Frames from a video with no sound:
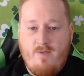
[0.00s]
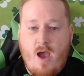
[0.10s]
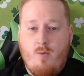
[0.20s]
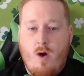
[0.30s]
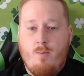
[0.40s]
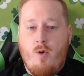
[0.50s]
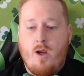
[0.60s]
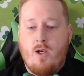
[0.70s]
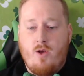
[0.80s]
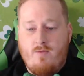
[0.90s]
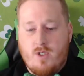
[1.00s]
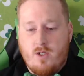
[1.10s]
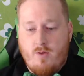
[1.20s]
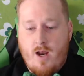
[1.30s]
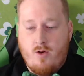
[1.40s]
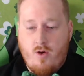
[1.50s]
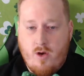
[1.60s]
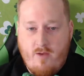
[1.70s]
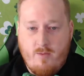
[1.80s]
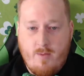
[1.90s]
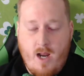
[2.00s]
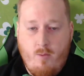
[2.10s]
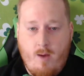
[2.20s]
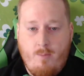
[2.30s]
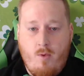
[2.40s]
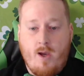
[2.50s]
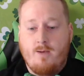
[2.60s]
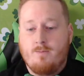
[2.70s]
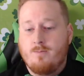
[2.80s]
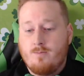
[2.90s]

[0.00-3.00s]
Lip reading: At what point do you have a tyrannical government? At what point